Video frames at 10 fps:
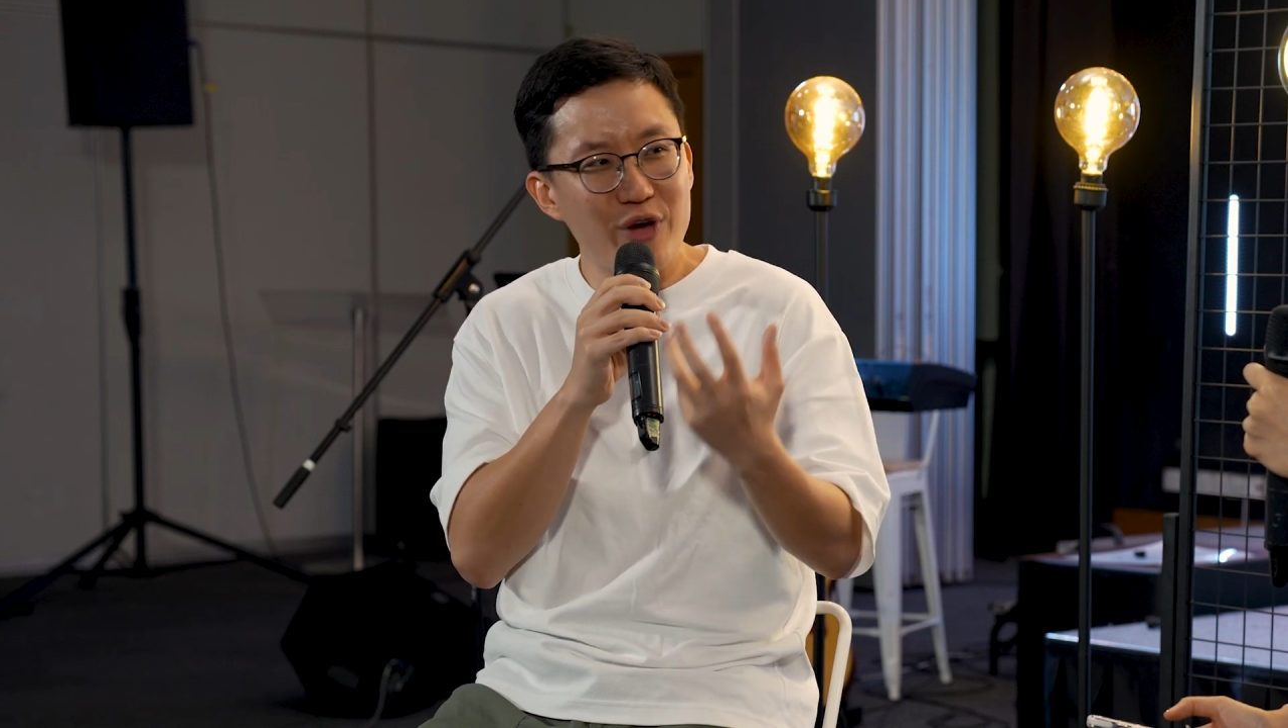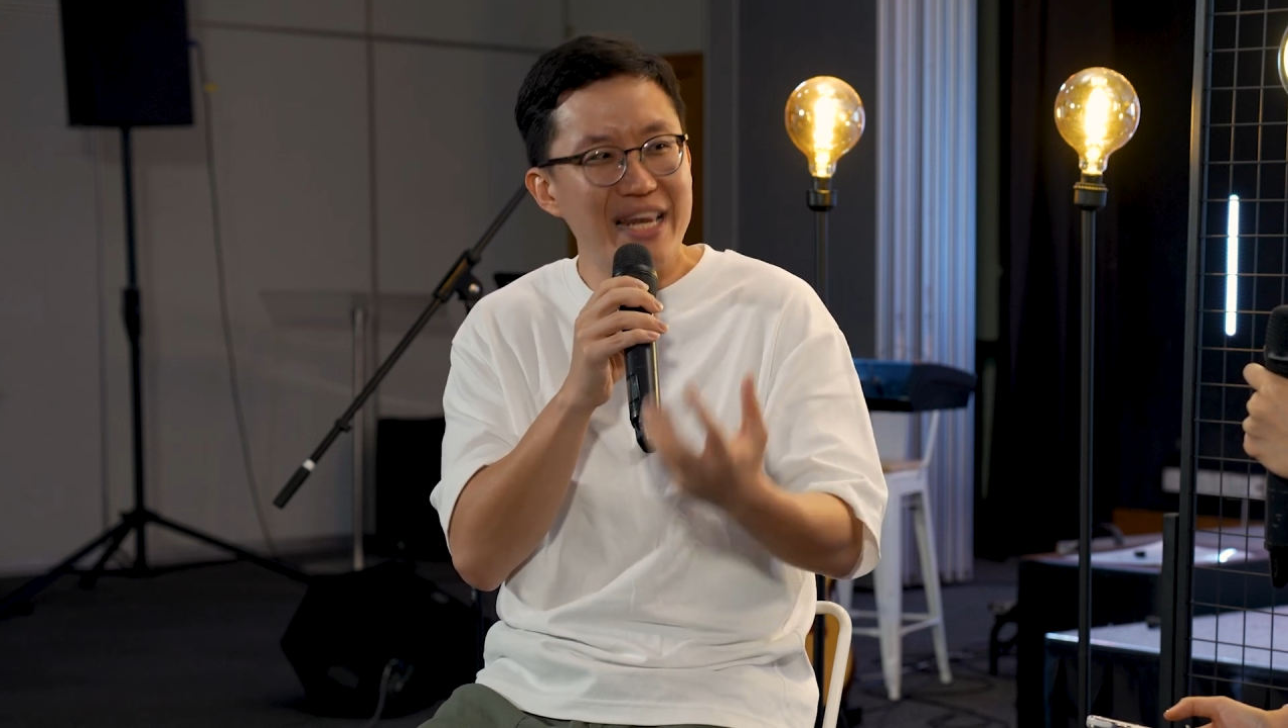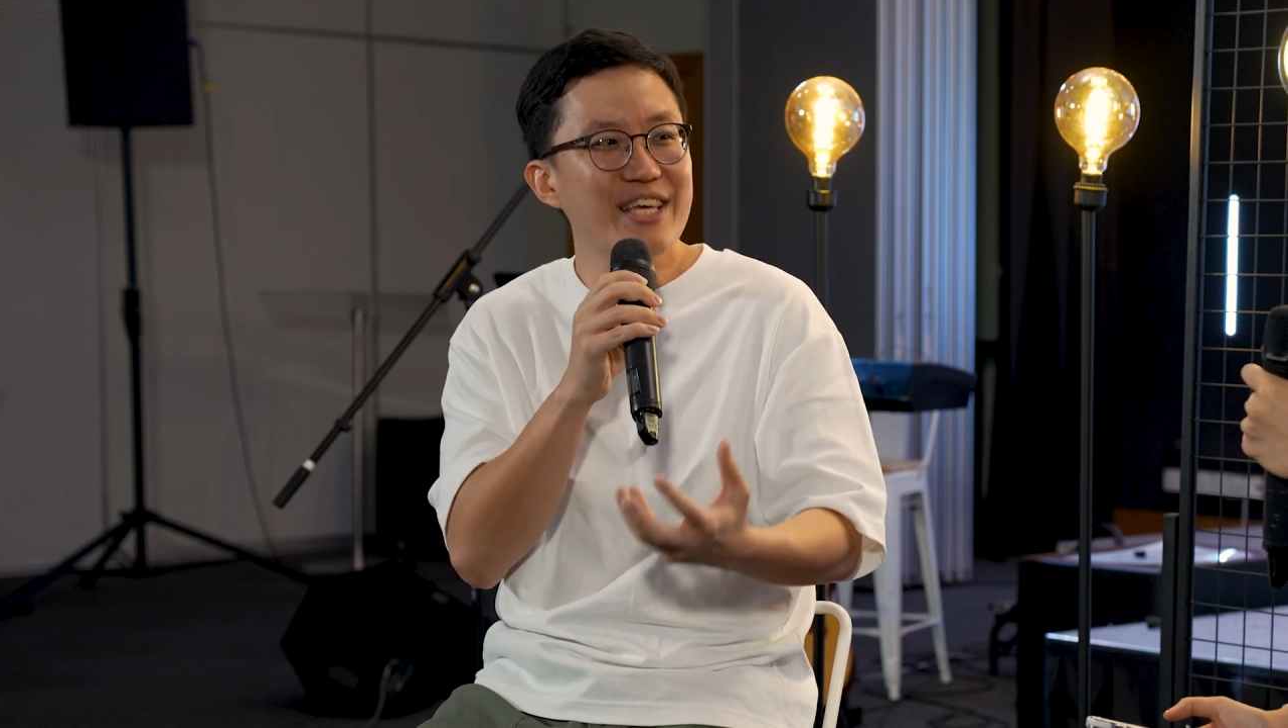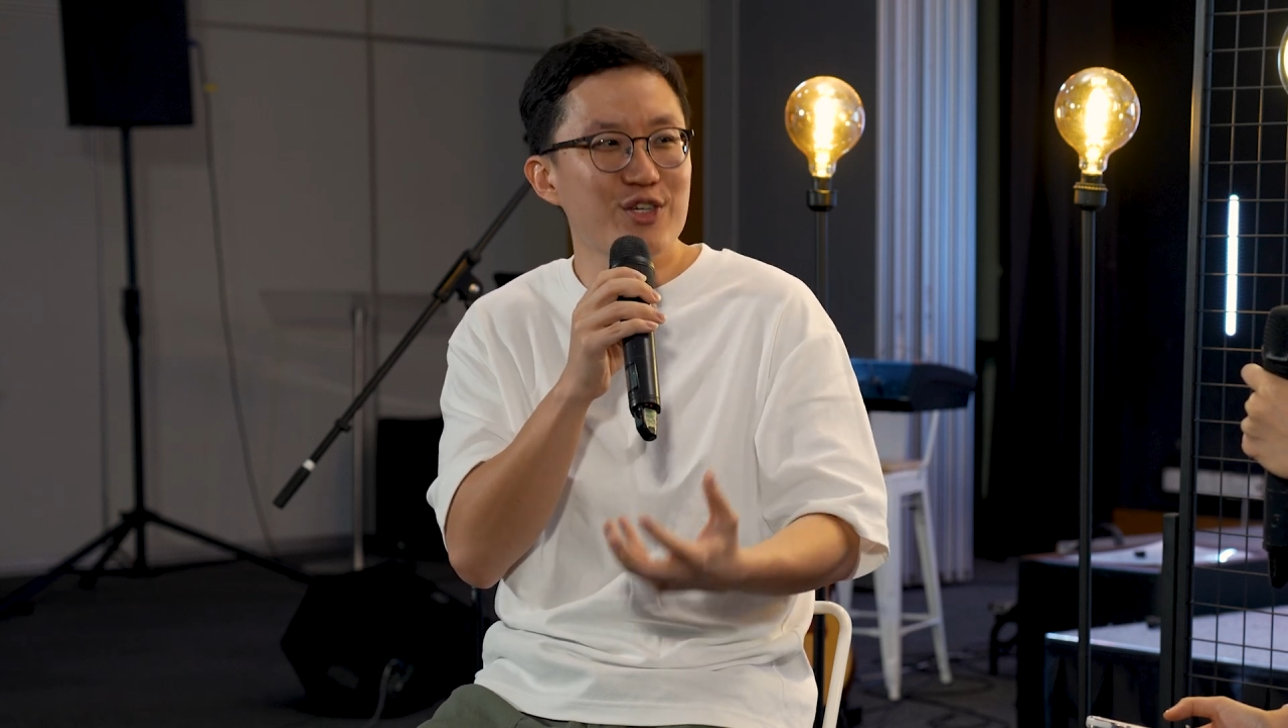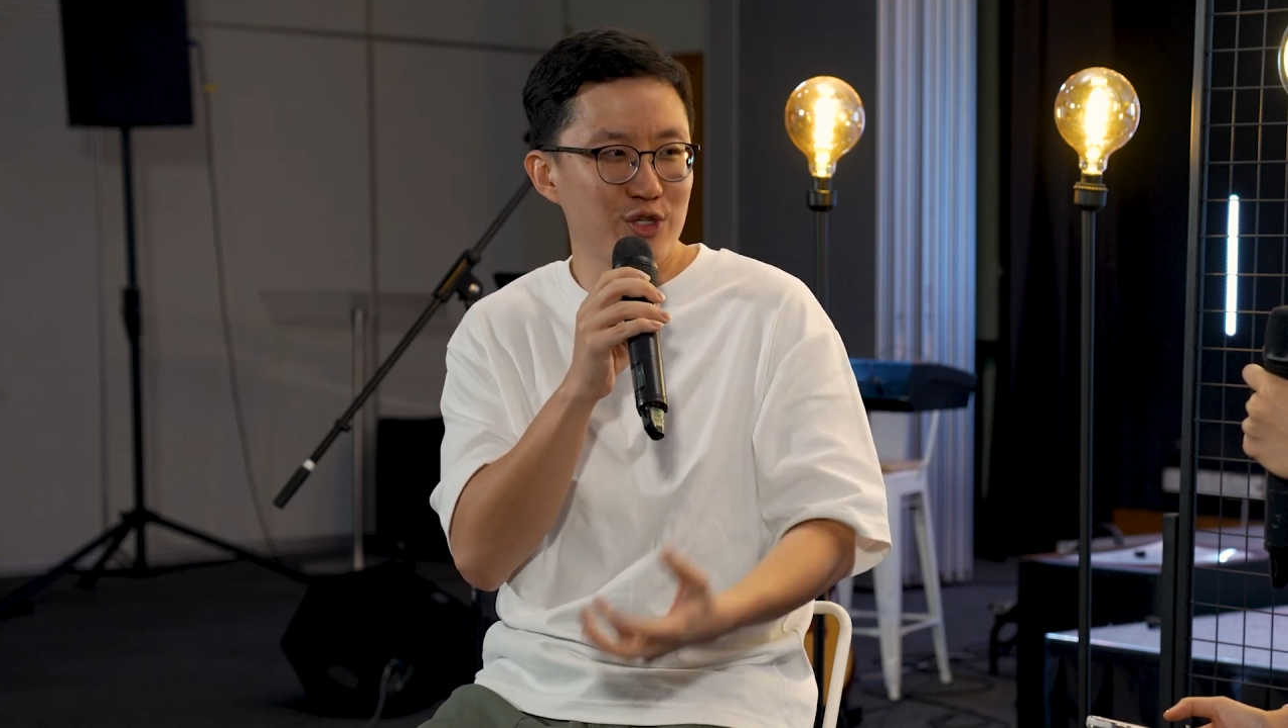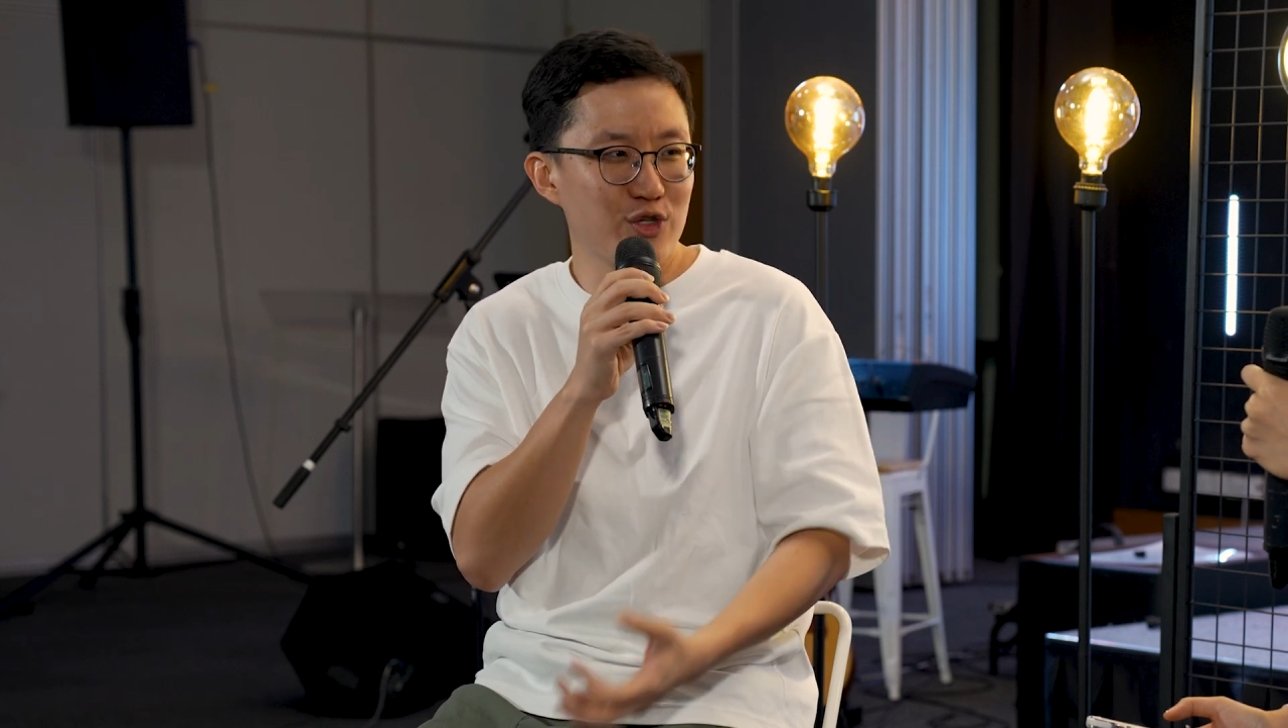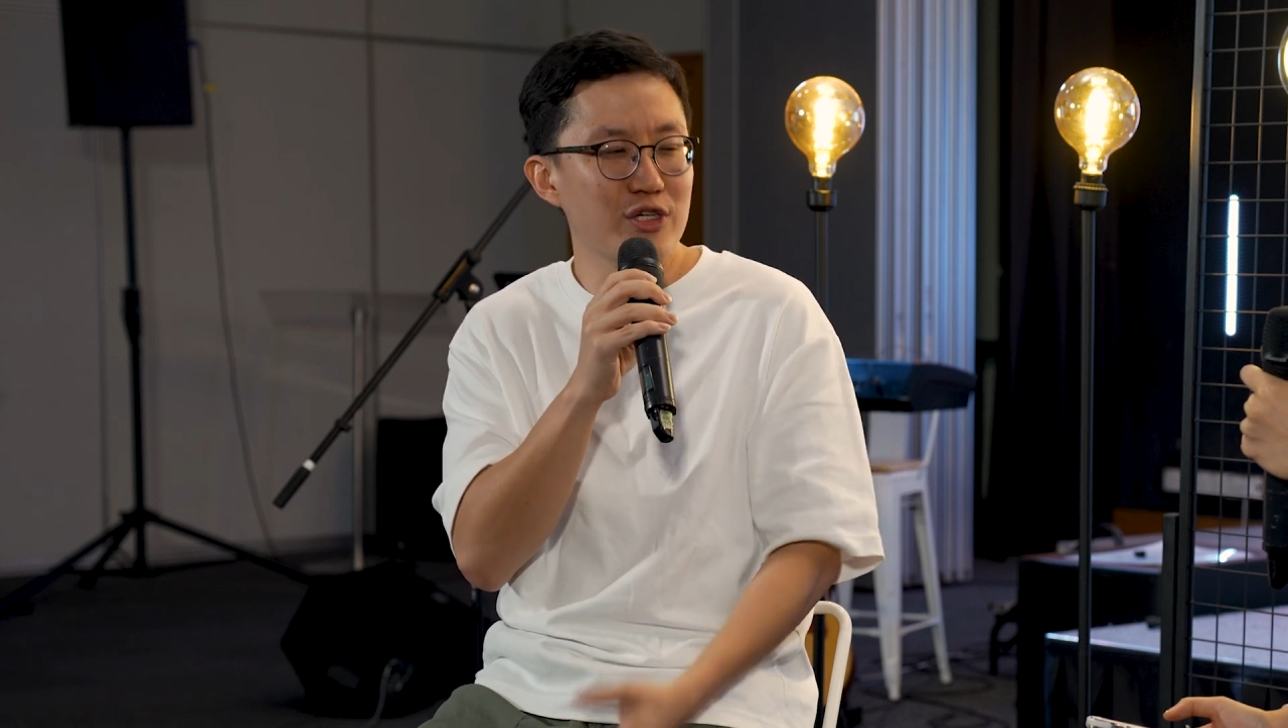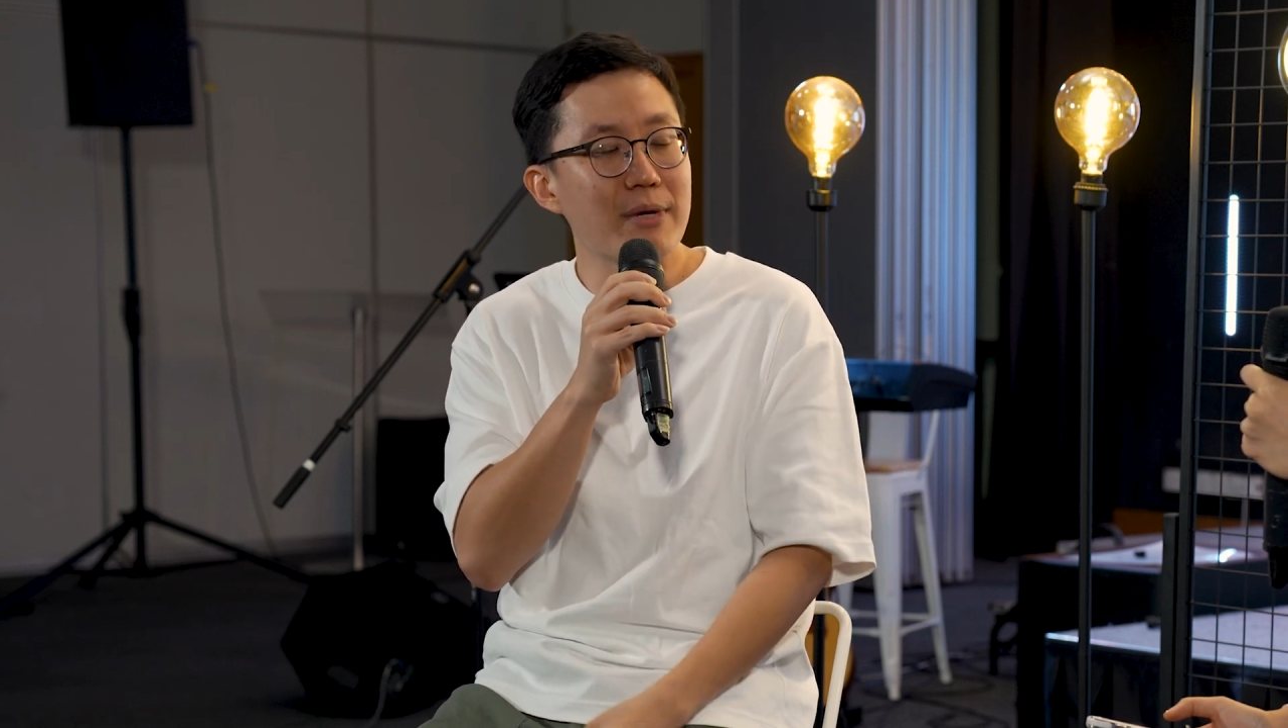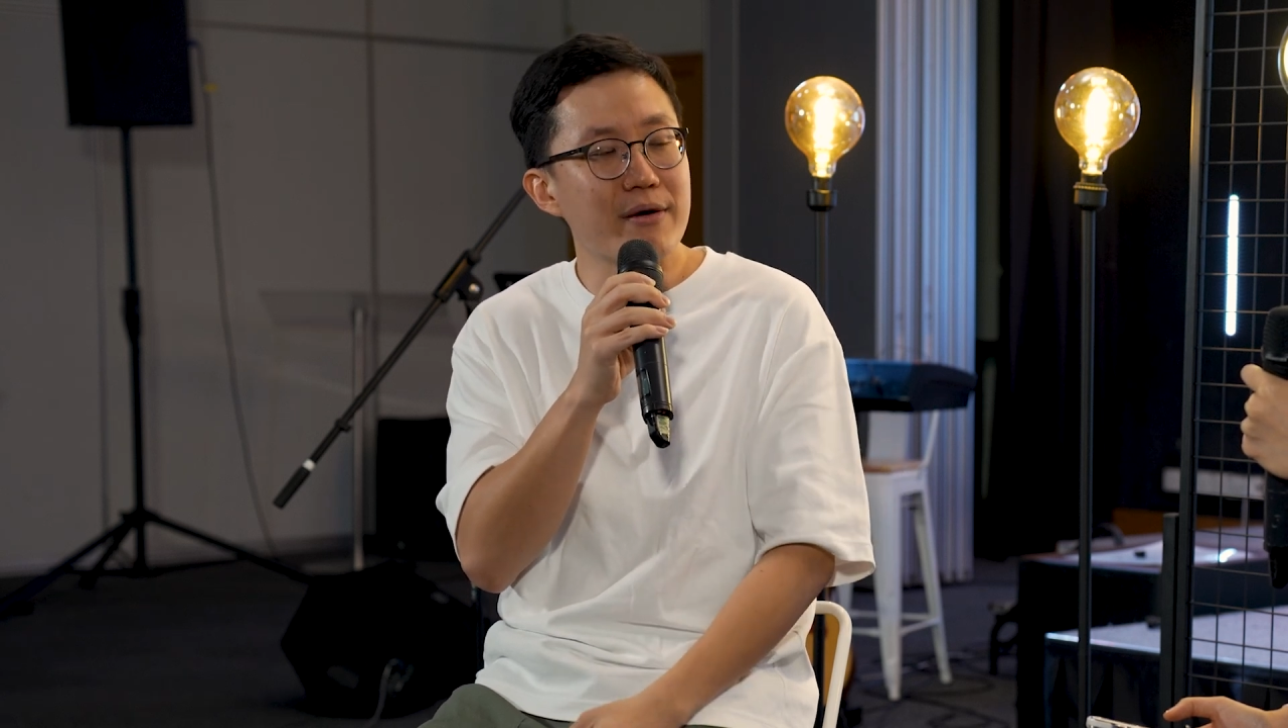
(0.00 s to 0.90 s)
relationship,